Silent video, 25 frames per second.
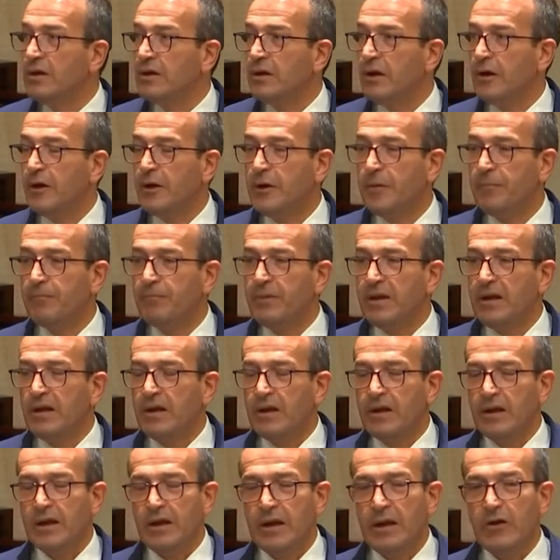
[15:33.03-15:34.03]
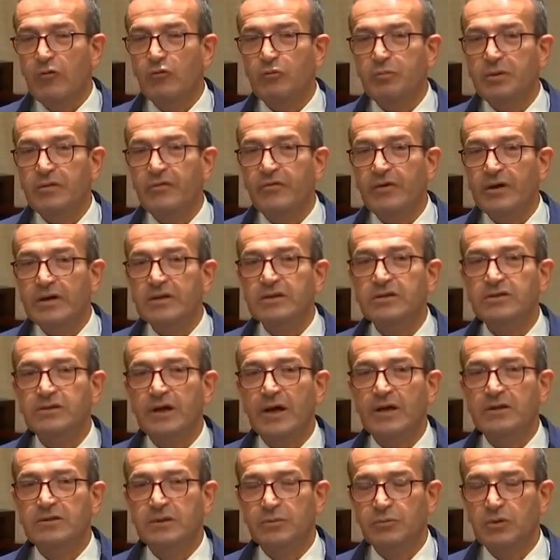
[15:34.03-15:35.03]
um, it would be fair to
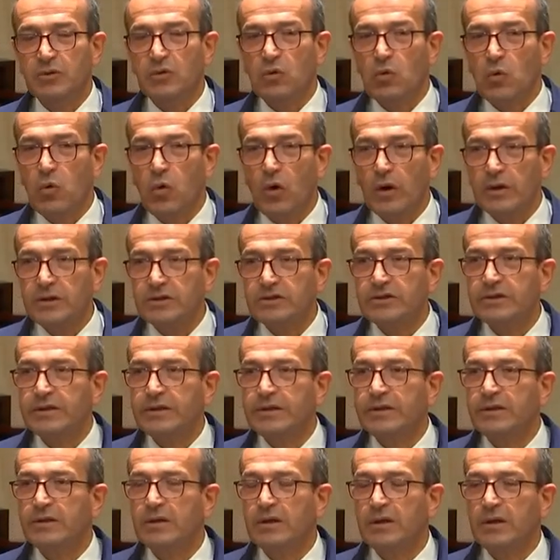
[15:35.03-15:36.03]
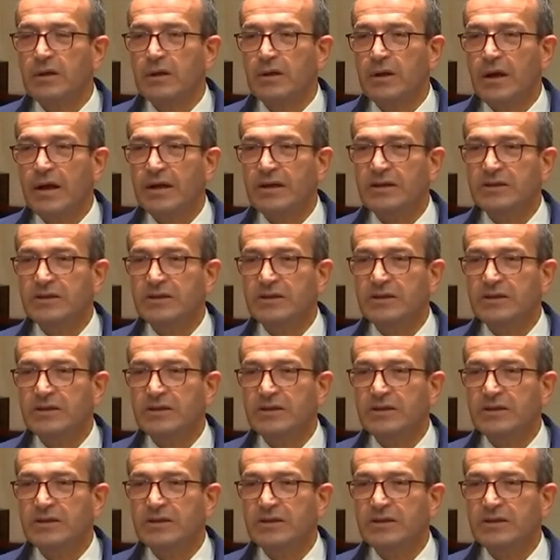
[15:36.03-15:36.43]
say some of the quality and